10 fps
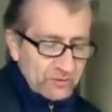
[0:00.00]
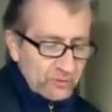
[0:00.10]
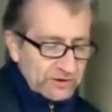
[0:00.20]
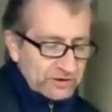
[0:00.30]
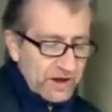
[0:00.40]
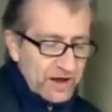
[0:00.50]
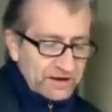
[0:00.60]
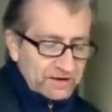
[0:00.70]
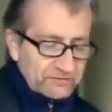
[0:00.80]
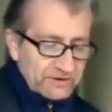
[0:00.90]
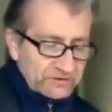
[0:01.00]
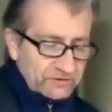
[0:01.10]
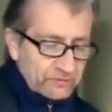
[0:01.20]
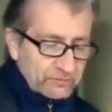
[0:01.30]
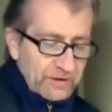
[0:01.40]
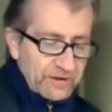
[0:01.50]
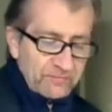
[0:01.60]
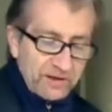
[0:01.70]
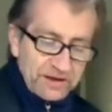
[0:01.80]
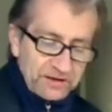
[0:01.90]
But when God elevates you
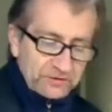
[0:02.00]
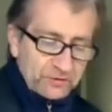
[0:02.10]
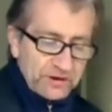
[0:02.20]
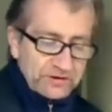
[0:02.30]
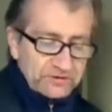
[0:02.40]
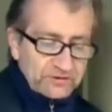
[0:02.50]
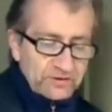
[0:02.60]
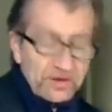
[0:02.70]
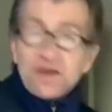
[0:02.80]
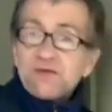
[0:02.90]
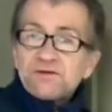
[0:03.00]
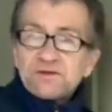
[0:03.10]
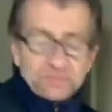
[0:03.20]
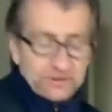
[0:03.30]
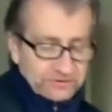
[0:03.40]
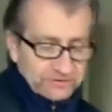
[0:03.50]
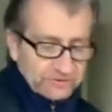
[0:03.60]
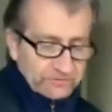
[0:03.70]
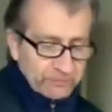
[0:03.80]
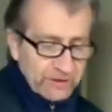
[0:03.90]
by His grace into the heavenly
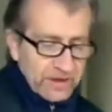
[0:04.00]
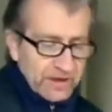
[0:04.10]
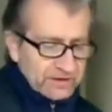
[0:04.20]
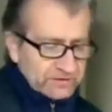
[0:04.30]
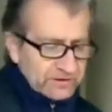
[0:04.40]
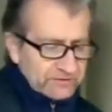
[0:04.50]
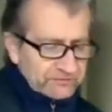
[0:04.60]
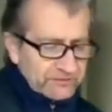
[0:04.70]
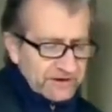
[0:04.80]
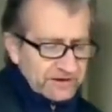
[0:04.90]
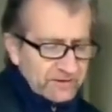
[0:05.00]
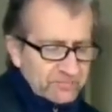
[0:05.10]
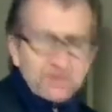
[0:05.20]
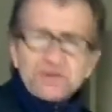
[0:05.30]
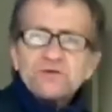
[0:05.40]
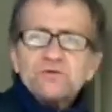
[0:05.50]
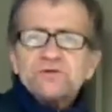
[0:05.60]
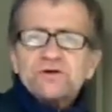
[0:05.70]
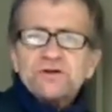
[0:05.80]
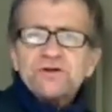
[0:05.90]
places, instead of finding a pinnacle
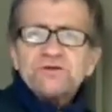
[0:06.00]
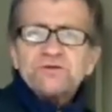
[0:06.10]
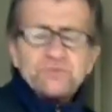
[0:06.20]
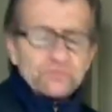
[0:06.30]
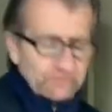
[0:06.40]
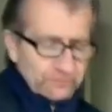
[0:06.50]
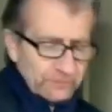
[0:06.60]
to cling to,